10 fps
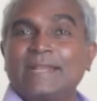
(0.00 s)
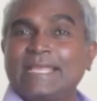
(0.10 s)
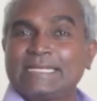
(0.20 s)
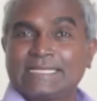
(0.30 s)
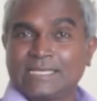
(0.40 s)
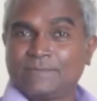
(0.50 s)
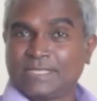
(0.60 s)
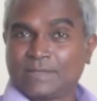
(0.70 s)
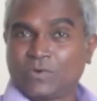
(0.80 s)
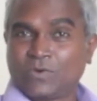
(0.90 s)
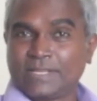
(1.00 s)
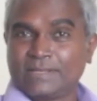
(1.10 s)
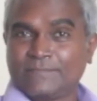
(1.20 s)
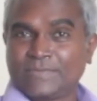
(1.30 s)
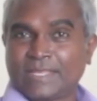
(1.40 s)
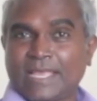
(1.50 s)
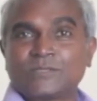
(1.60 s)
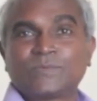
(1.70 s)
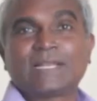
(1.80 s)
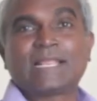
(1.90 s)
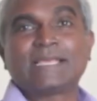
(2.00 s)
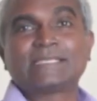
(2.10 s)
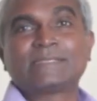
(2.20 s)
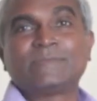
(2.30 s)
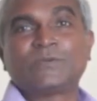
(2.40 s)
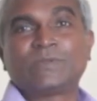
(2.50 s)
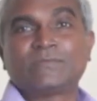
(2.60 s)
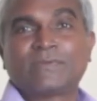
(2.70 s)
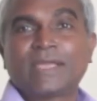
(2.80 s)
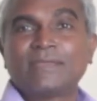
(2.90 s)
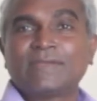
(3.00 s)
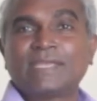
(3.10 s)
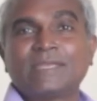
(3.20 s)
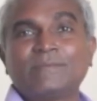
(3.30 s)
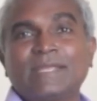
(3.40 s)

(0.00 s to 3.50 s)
and 8 a.m. in the morning, as well as between 5 a.m.